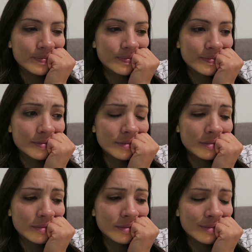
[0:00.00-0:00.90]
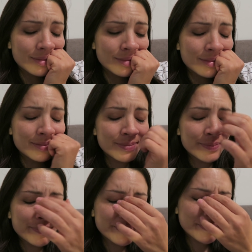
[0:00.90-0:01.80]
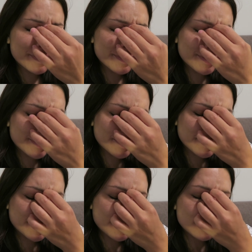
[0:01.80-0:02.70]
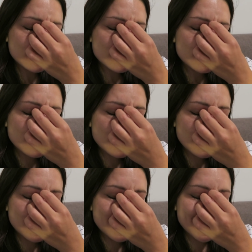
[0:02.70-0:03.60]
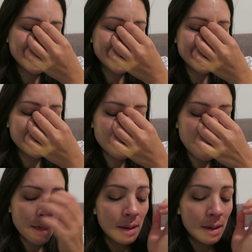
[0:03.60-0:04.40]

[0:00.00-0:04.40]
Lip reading: No one is speaking in this clip.